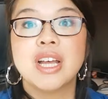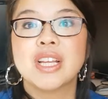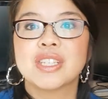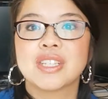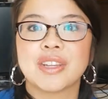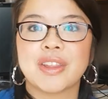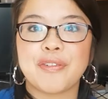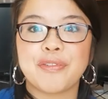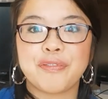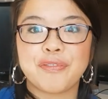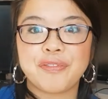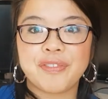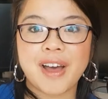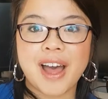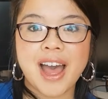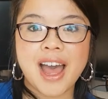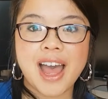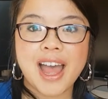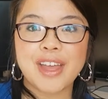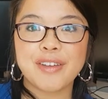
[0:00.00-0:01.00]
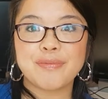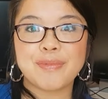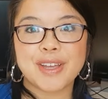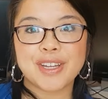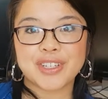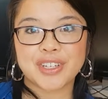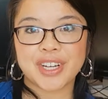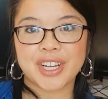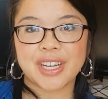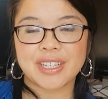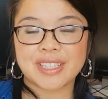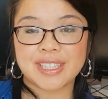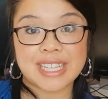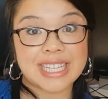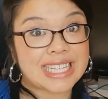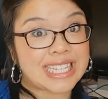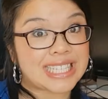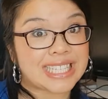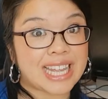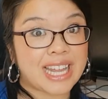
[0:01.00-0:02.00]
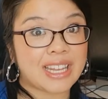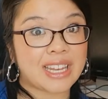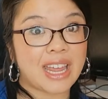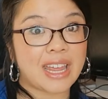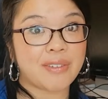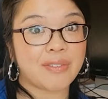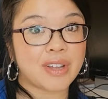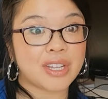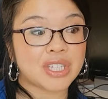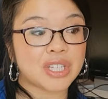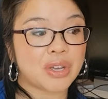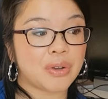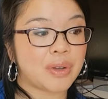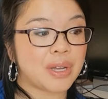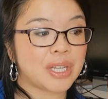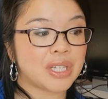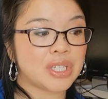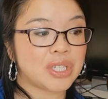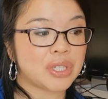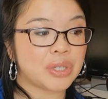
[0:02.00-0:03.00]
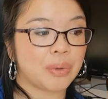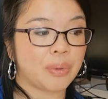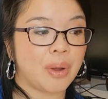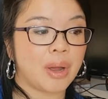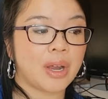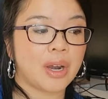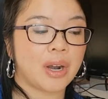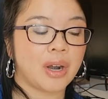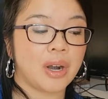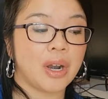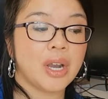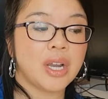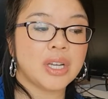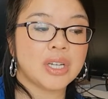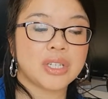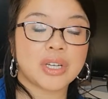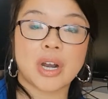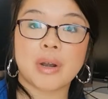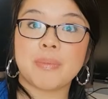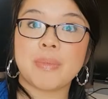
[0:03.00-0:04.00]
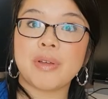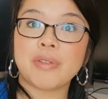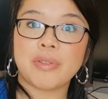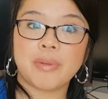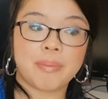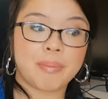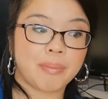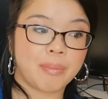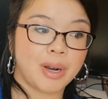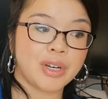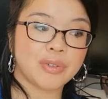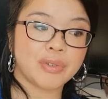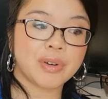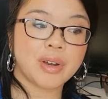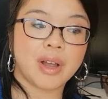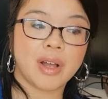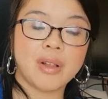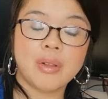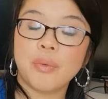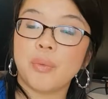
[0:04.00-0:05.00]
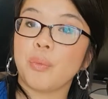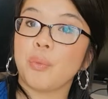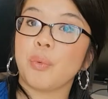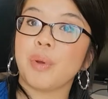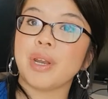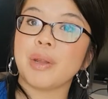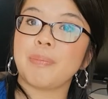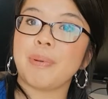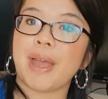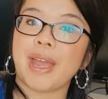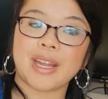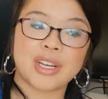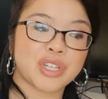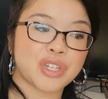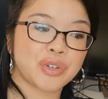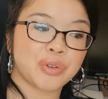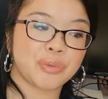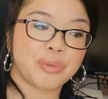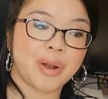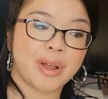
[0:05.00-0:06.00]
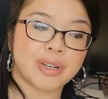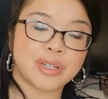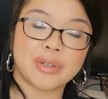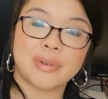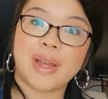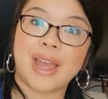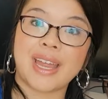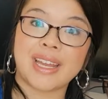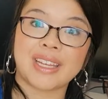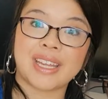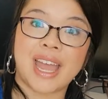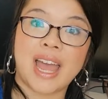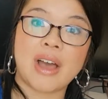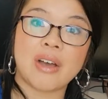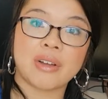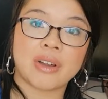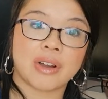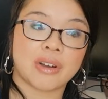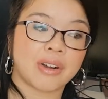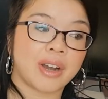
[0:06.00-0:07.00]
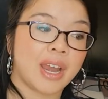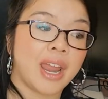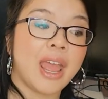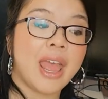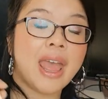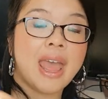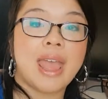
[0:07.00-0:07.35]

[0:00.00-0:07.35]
So the five major cities that Avon's going to are Dartmouth, Montreal, Winnipeg, Toronto, and Calgary.